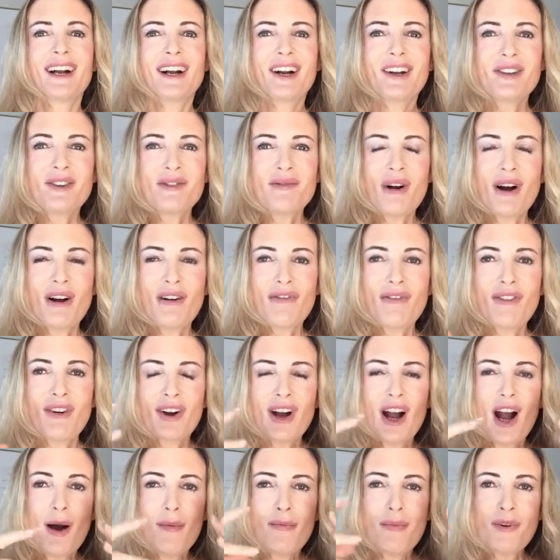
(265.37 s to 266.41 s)
You have
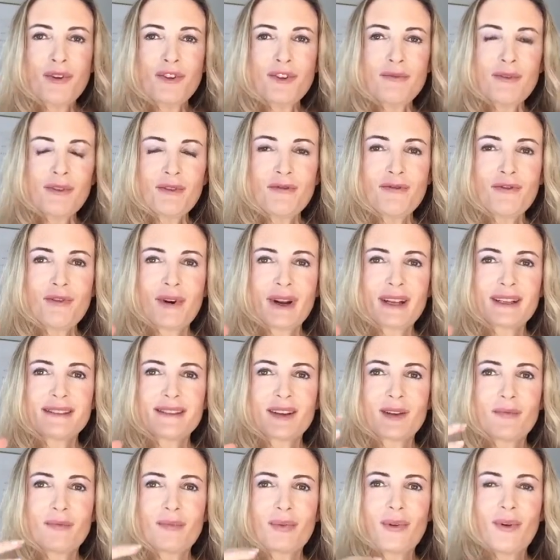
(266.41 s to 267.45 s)
appointment, for
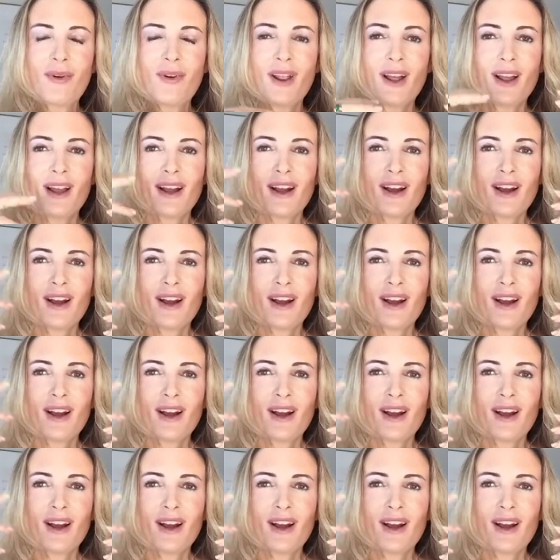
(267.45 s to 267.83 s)
example,